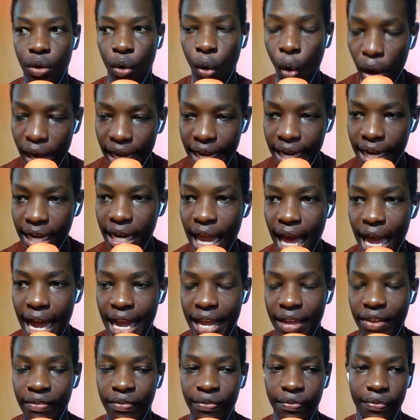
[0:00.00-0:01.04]
call in
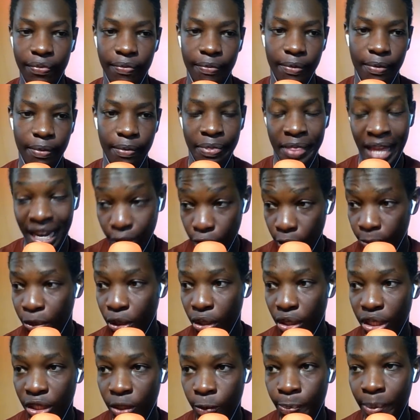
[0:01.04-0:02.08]
live, that
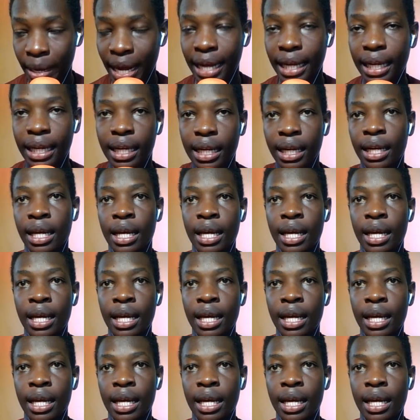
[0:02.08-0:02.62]
option is back.